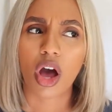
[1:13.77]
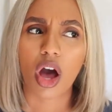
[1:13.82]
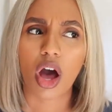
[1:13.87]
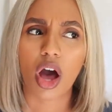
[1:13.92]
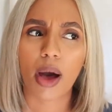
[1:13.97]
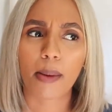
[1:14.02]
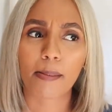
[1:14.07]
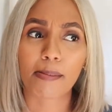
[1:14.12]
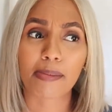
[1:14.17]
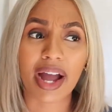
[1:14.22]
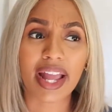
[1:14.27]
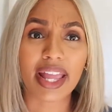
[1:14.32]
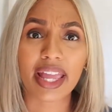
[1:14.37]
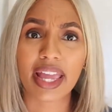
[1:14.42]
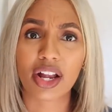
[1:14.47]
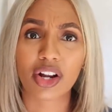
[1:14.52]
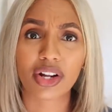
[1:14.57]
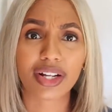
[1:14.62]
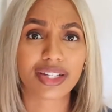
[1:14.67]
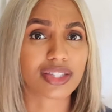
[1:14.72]
My
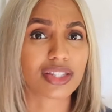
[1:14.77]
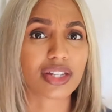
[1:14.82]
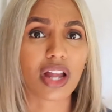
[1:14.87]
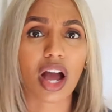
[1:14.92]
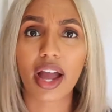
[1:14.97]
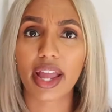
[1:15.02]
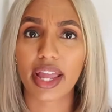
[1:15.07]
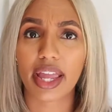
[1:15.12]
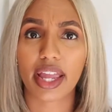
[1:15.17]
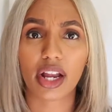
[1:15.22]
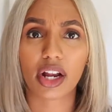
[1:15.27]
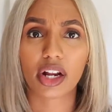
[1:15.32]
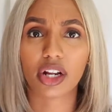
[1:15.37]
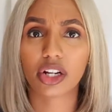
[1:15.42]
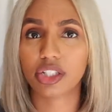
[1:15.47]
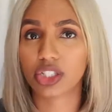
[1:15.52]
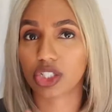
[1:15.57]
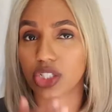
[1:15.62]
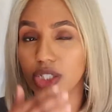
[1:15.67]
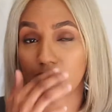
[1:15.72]
hair is not
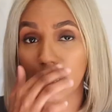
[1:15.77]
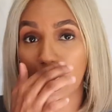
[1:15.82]
hair